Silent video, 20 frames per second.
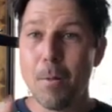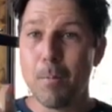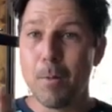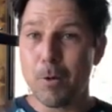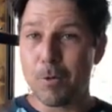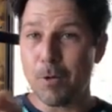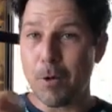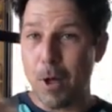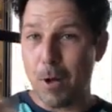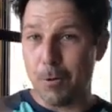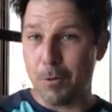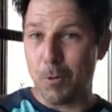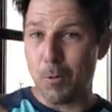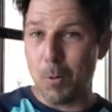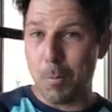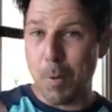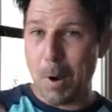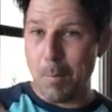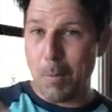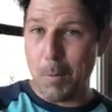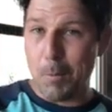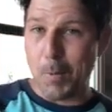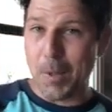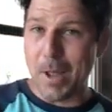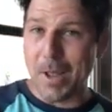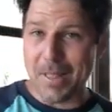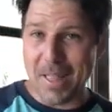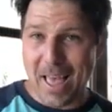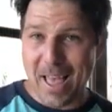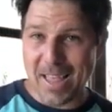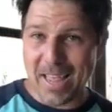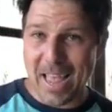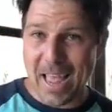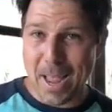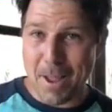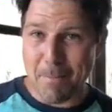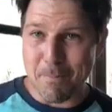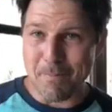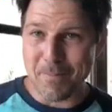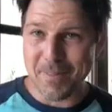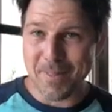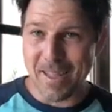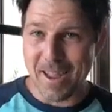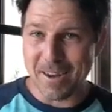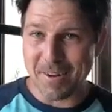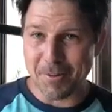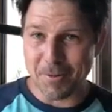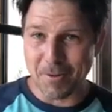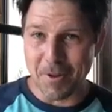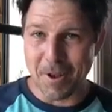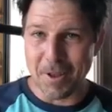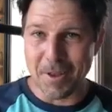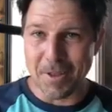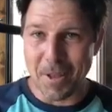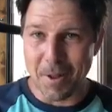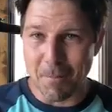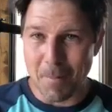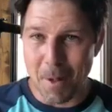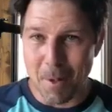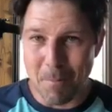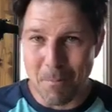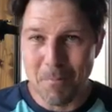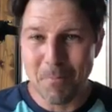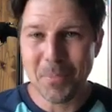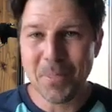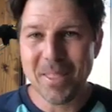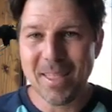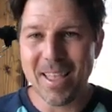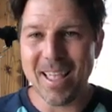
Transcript: Michelle, do you remember playing that game? I just saw you come up.